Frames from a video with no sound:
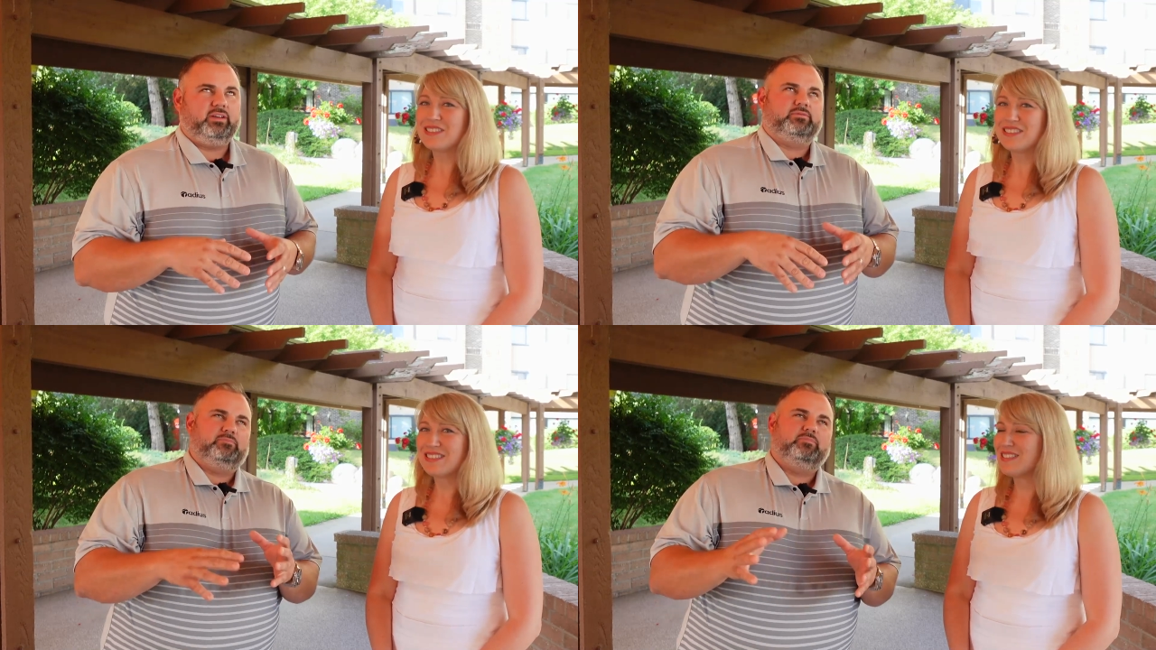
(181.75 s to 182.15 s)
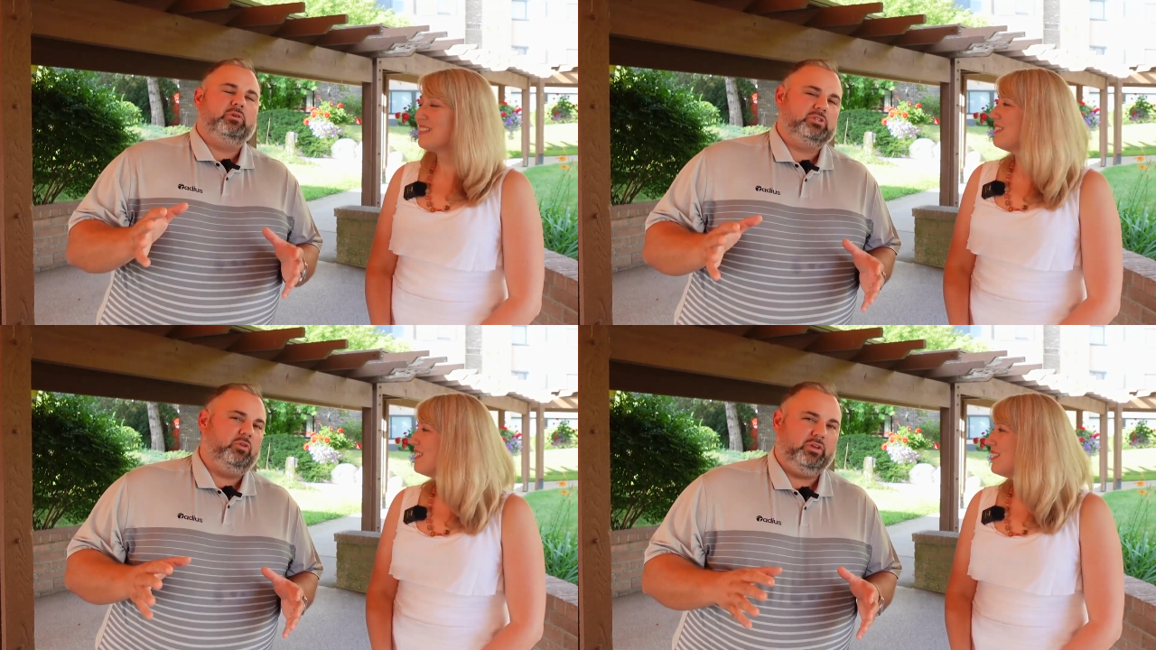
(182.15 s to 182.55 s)
Speaker 1: because
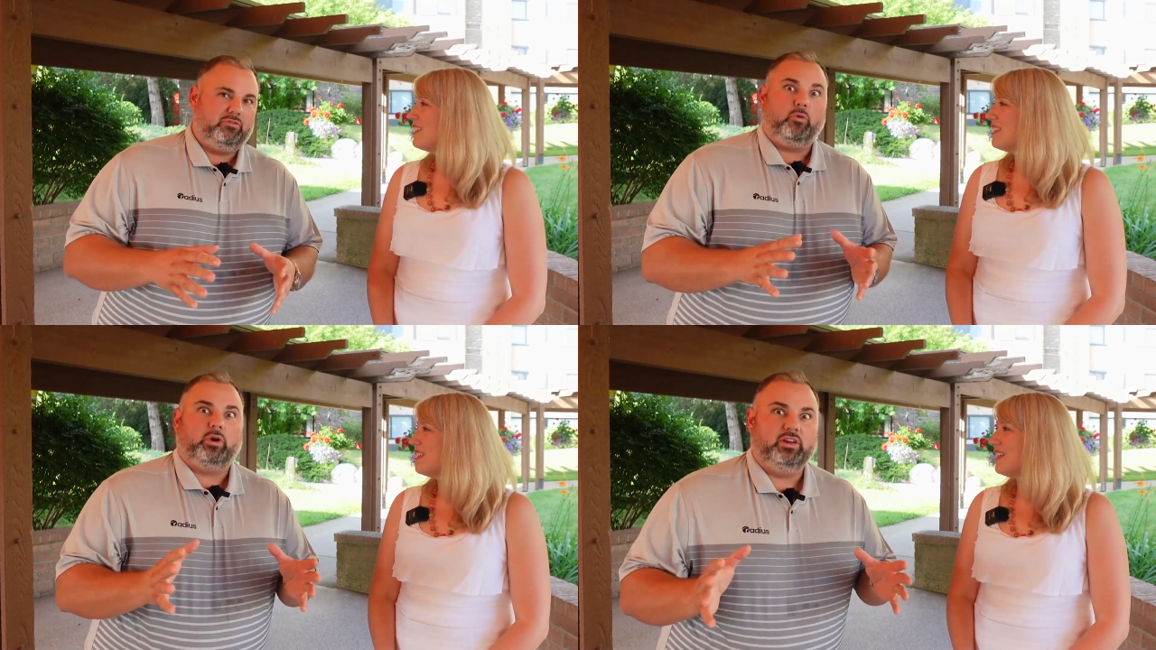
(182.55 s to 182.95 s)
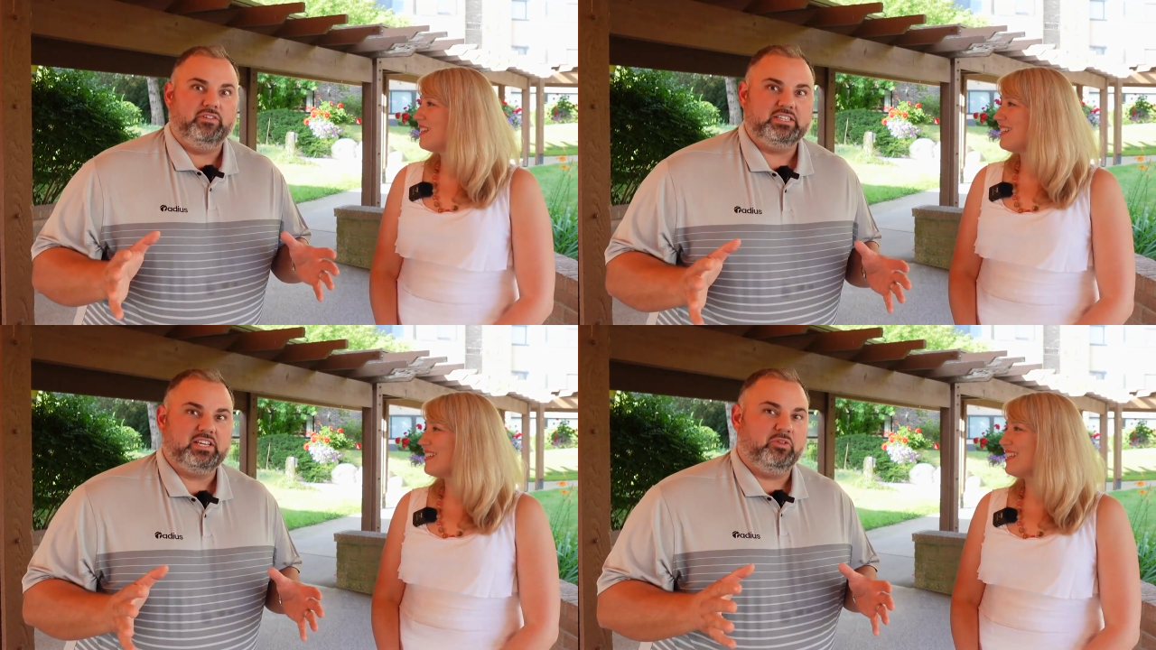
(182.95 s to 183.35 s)
there was only
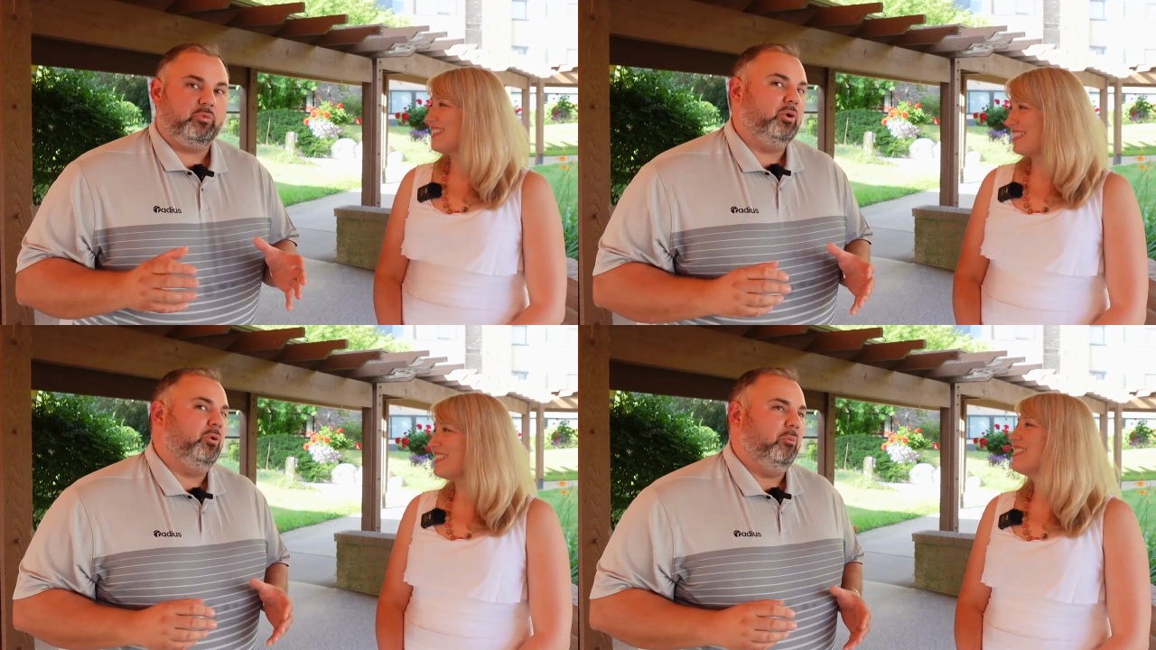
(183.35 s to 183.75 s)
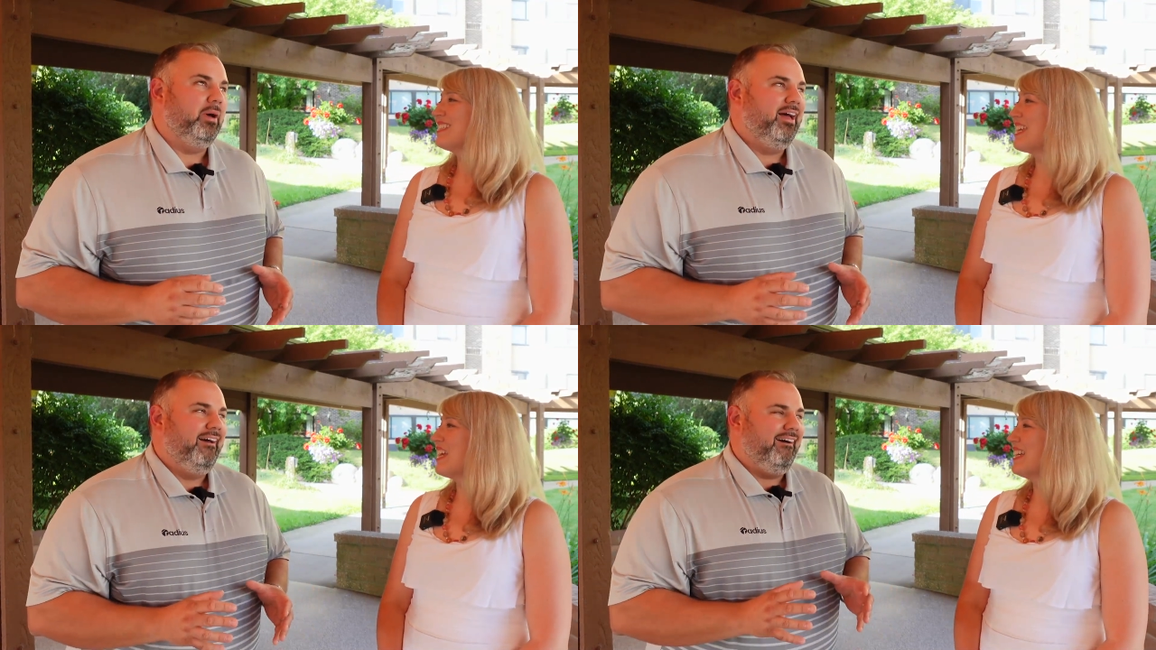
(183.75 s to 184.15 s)
forty of us in the
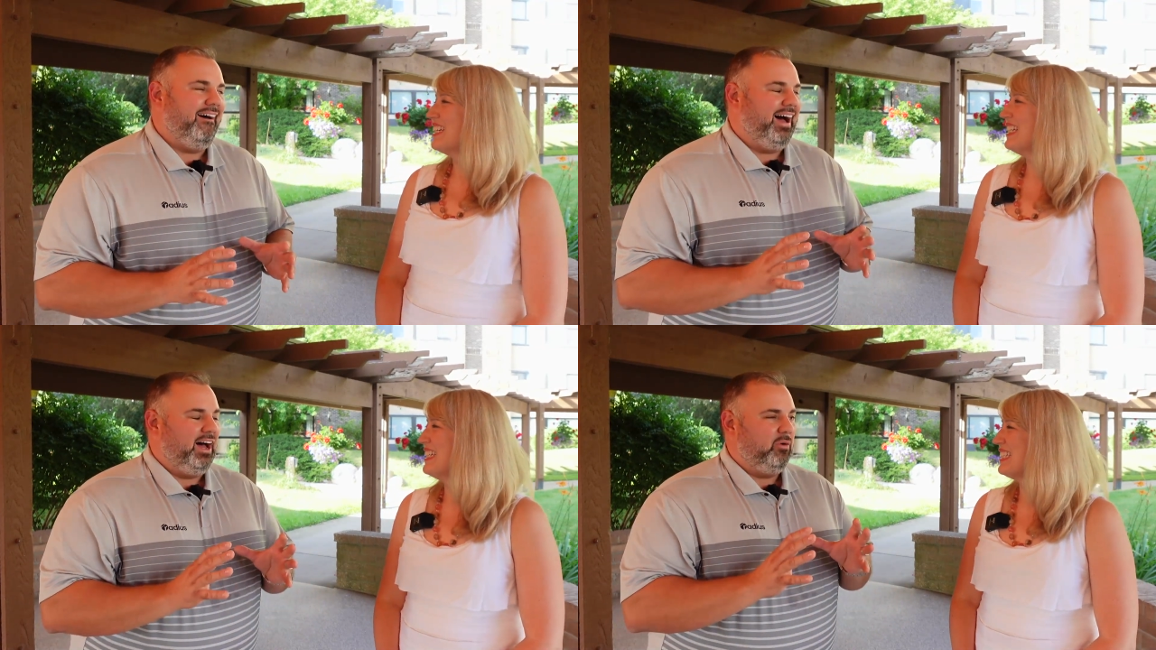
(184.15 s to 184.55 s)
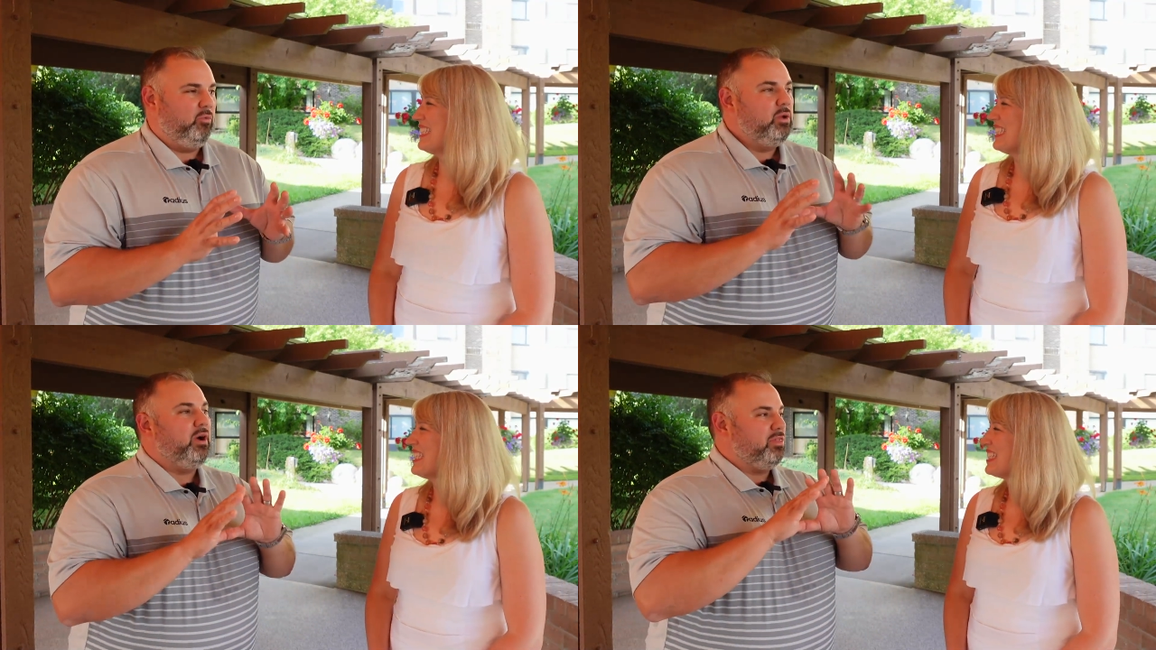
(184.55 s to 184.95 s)
room.
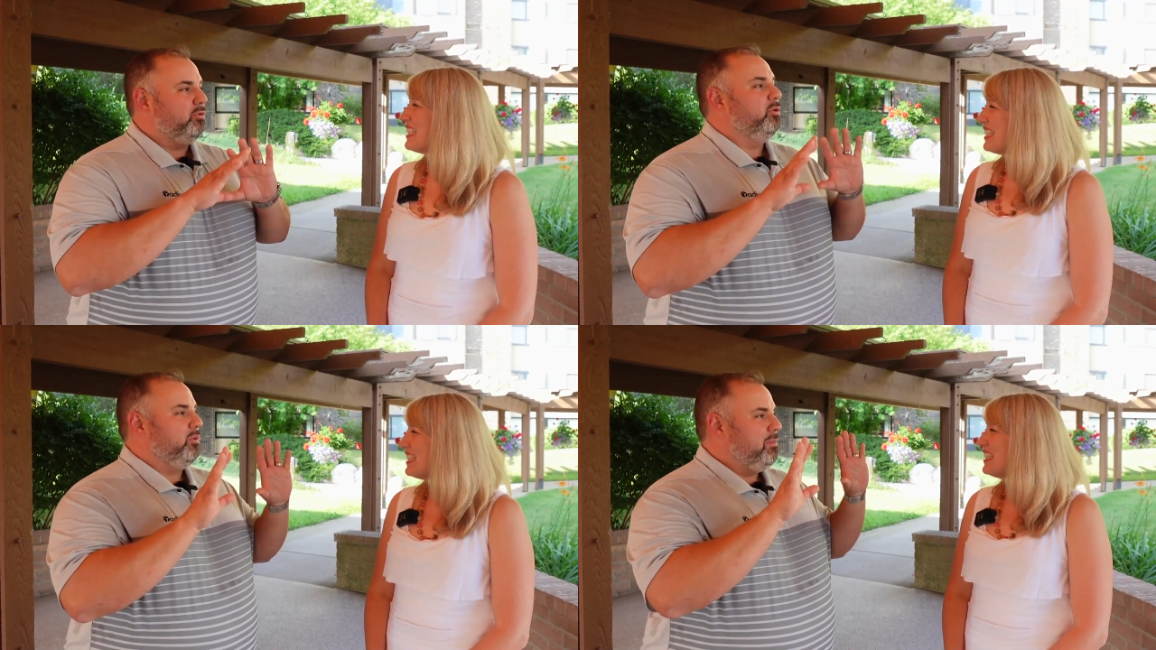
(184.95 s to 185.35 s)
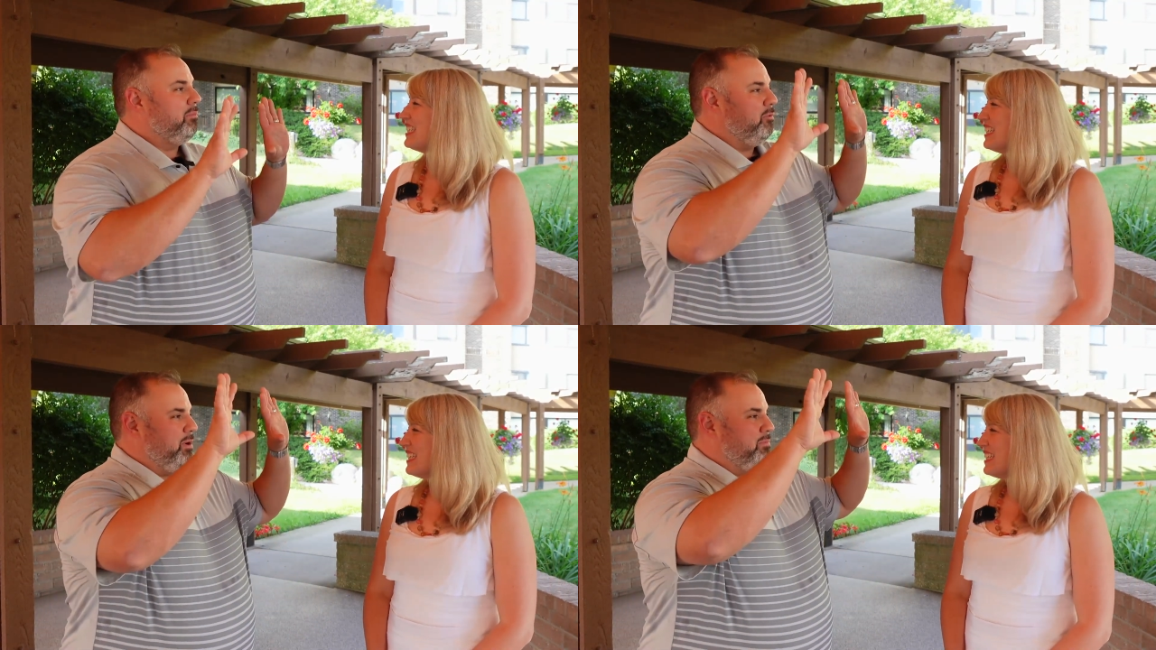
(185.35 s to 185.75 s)
Uh, we went through,
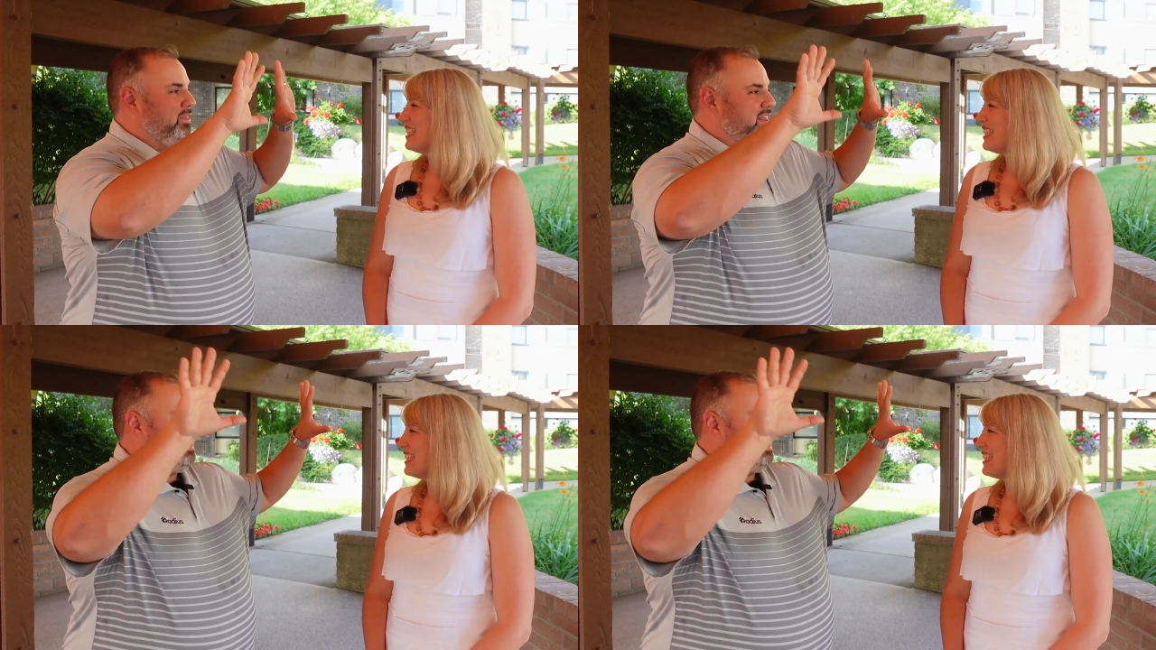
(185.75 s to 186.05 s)
remember when we put the